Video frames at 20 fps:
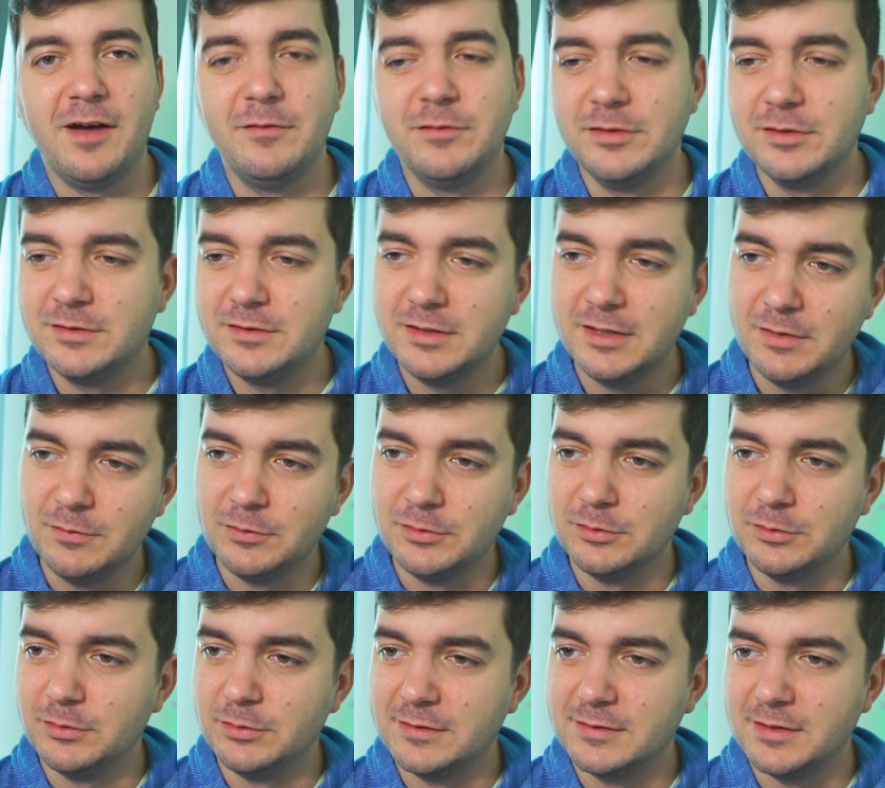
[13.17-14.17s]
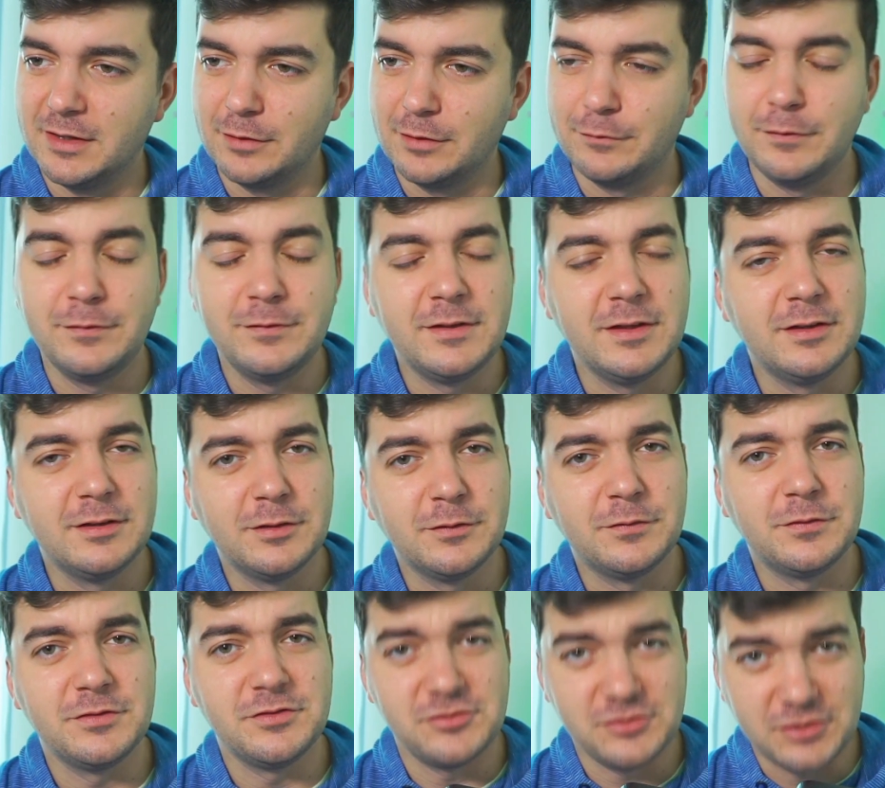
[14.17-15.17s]
obviously, even though it's like 15th
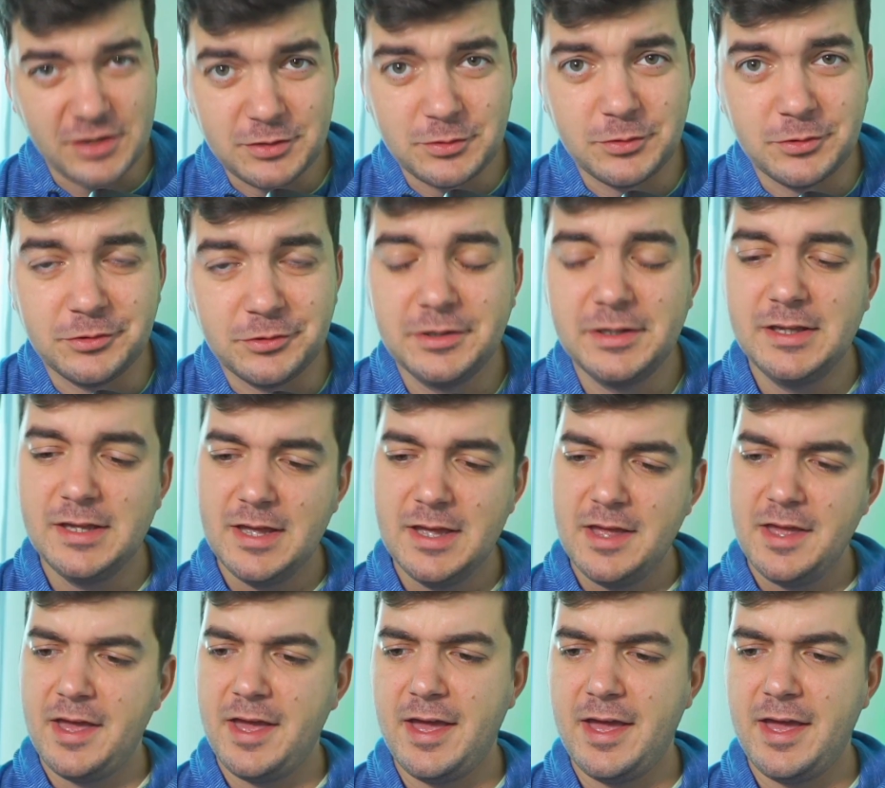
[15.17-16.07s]
of January.